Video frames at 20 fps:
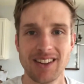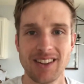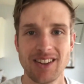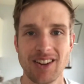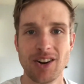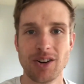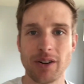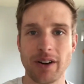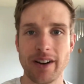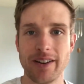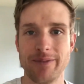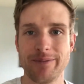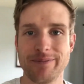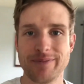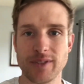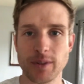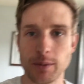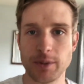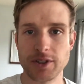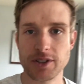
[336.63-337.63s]
All right,
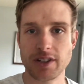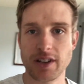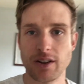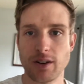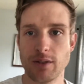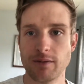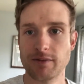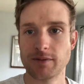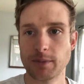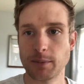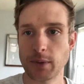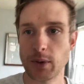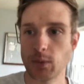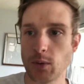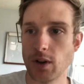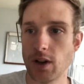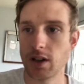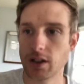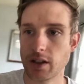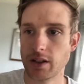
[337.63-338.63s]
so we just got home from our
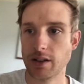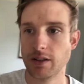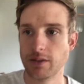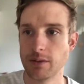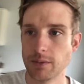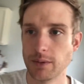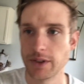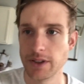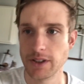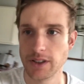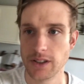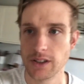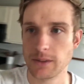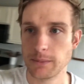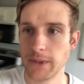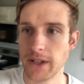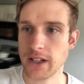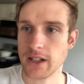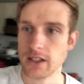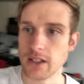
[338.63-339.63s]
walk. We're
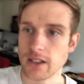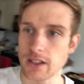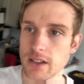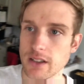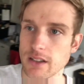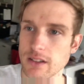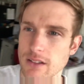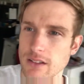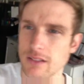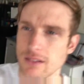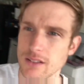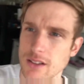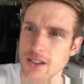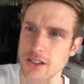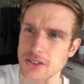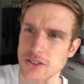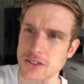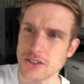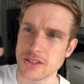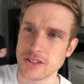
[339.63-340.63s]
making
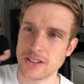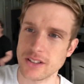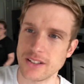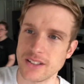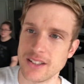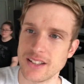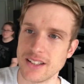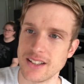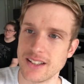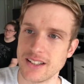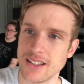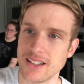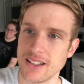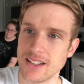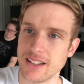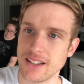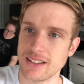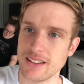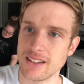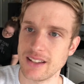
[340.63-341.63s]
lunch.
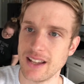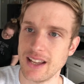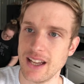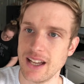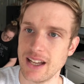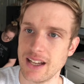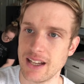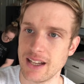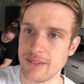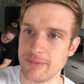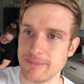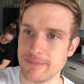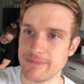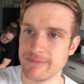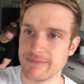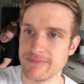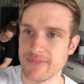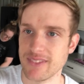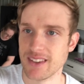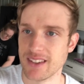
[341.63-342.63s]
Say hi.
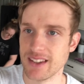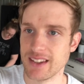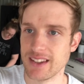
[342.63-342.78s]
Hello.